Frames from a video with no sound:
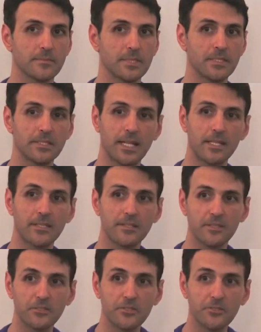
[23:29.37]
It's like
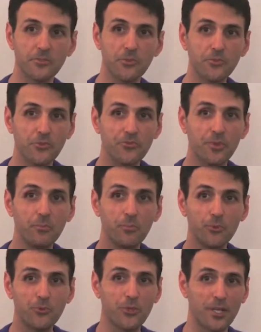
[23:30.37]
a sort of a
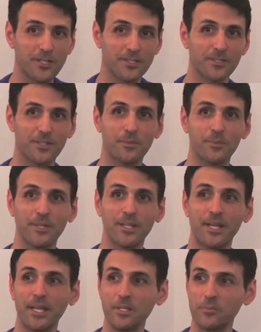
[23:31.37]
mudra,
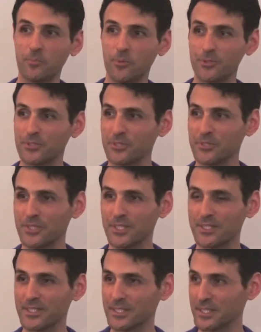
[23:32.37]
a hand posture
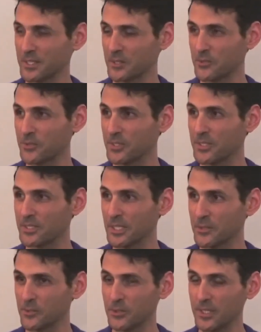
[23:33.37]
that
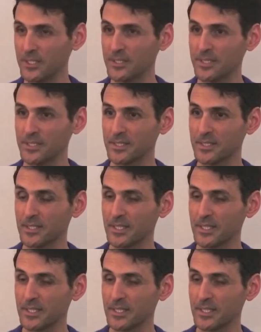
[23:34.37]
can create and